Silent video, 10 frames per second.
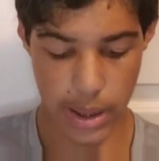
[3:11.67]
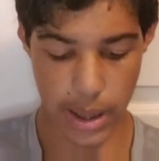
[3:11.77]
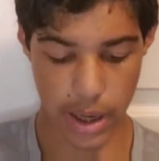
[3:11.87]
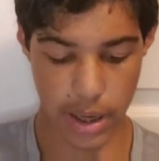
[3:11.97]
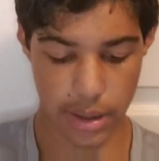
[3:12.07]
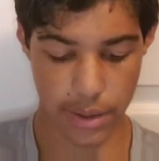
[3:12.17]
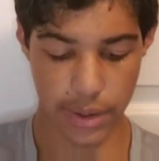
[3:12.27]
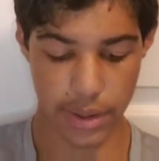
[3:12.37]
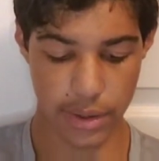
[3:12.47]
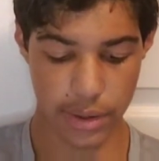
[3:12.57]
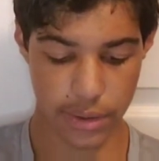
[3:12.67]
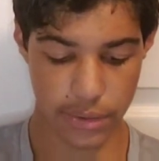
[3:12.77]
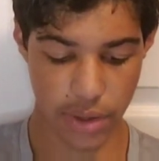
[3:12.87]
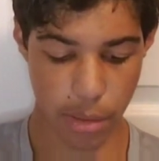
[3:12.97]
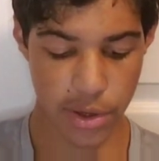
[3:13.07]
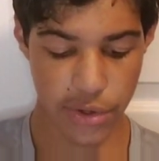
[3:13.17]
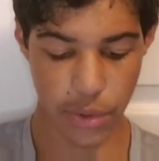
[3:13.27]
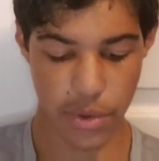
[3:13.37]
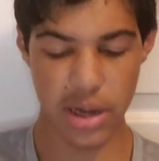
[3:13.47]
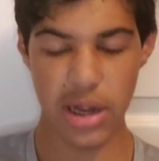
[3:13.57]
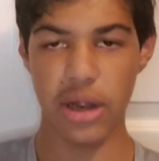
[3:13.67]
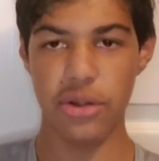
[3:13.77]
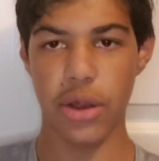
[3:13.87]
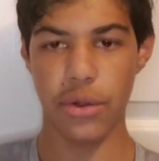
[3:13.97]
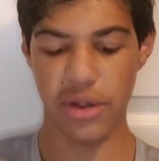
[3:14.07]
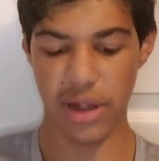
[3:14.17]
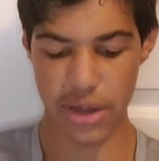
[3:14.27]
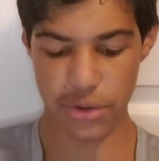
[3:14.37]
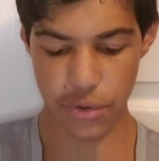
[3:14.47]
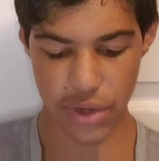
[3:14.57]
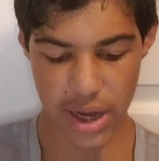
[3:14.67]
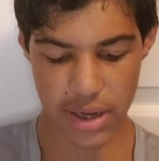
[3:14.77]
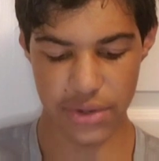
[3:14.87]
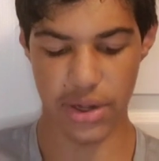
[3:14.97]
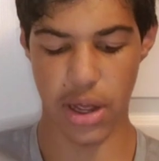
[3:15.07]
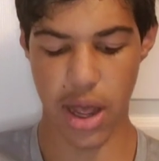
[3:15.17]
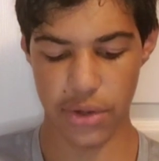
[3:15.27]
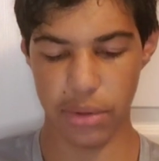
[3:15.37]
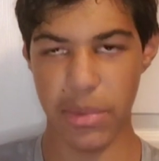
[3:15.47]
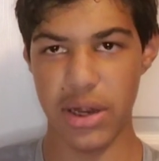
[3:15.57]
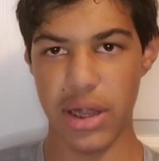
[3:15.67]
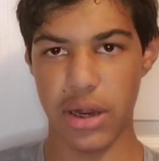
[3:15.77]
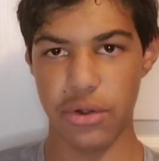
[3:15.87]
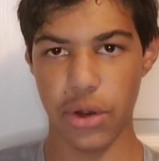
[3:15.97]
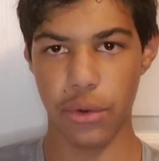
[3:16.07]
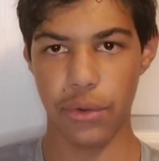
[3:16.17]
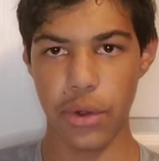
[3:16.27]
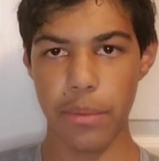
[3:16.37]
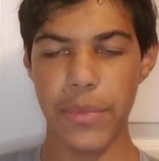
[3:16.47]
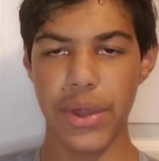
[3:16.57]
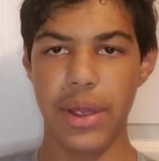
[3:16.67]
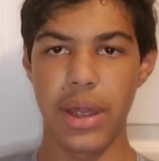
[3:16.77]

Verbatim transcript: And summary, so Indiana Jones and the Last Crusade is an awesome Indiana Jones film.